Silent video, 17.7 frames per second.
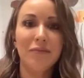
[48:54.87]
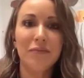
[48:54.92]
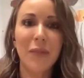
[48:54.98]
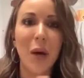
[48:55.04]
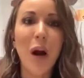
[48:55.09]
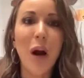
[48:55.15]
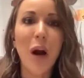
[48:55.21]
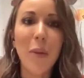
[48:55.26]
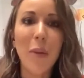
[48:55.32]
a
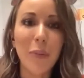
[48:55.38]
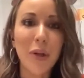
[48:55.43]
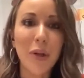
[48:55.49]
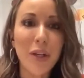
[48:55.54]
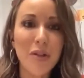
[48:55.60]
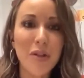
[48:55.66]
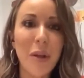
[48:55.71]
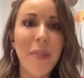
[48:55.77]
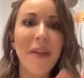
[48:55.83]
property
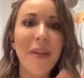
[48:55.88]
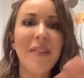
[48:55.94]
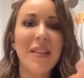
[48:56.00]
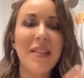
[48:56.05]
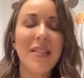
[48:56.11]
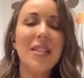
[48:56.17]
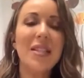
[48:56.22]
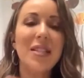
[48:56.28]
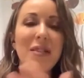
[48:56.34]
or something
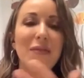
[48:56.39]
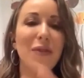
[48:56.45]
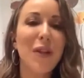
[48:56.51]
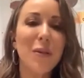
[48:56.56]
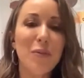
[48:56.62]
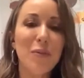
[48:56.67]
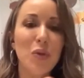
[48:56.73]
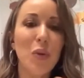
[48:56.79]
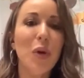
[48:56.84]
that's easy for
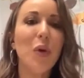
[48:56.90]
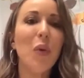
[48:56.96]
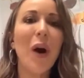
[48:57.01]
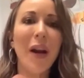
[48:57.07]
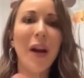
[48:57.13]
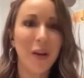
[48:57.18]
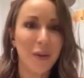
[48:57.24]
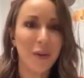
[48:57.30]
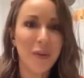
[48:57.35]
them to
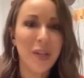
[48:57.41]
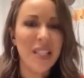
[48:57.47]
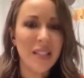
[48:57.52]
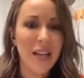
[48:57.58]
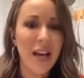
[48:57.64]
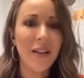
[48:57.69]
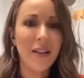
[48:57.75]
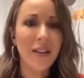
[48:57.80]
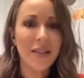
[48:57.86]
acquire and
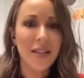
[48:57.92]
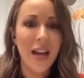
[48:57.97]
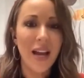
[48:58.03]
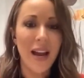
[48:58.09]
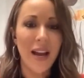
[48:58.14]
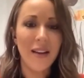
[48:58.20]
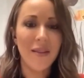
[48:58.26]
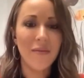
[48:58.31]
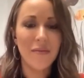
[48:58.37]
resell.
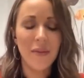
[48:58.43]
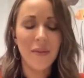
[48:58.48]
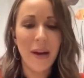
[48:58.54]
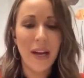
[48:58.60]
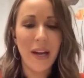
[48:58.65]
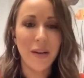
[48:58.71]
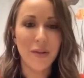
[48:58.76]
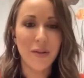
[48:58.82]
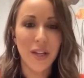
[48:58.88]
Am
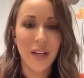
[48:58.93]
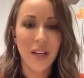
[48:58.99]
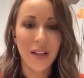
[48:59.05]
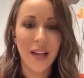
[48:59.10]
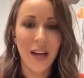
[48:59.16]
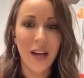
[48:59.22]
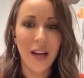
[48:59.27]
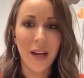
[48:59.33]
I understanding that